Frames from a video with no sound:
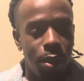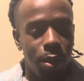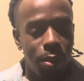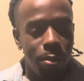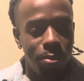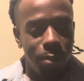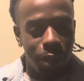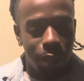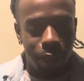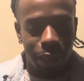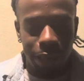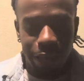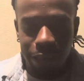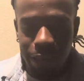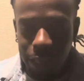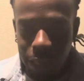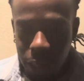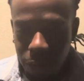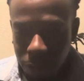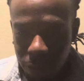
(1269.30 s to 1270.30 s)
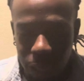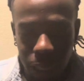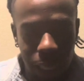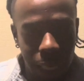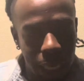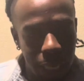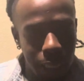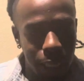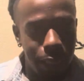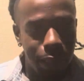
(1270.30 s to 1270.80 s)
But the secret
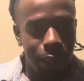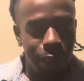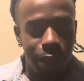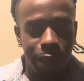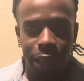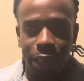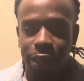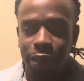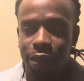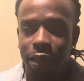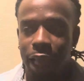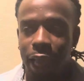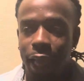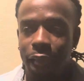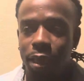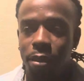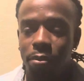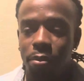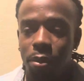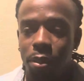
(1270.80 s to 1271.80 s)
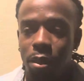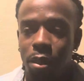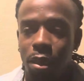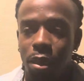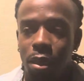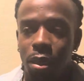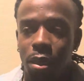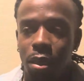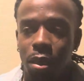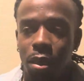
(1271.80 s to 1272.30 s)
is that
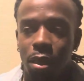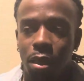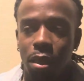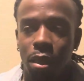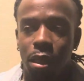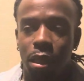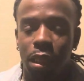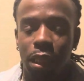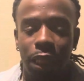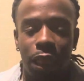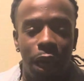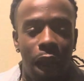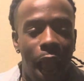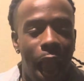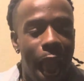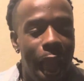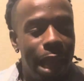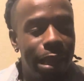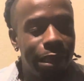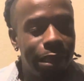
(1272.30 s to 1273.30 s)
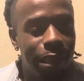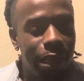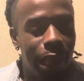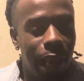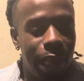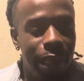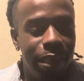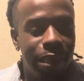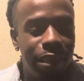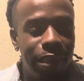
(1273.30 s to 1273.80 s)
there has to
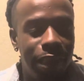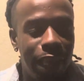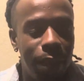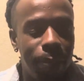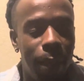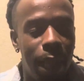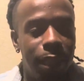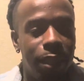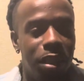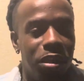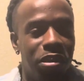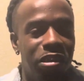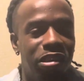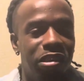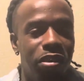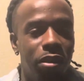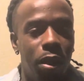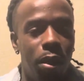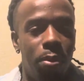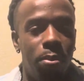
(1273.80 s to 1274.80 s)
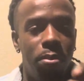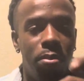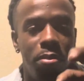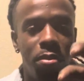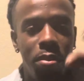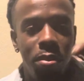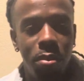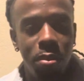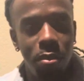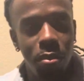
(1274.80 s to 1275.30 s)
like seem like there's some
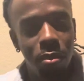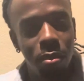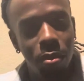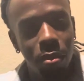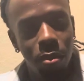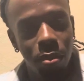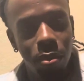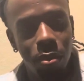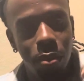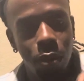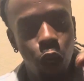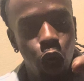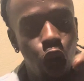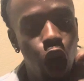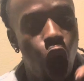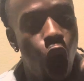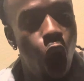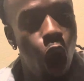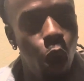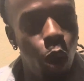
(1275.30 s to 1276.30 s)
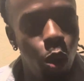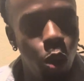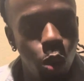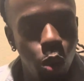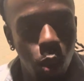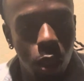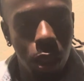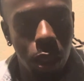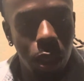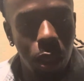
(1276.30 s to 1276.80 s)

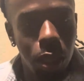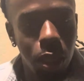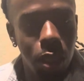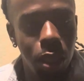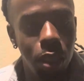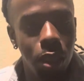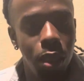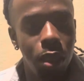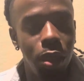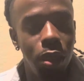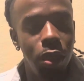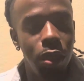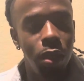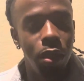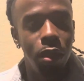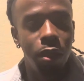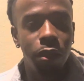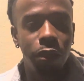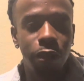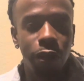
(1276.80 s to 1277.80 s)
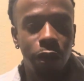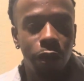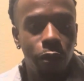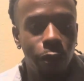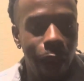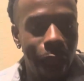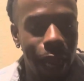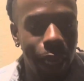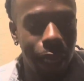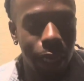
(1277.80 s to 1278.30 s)
code to
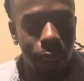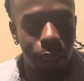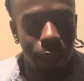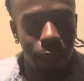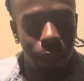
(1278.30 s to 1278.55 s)
crack it.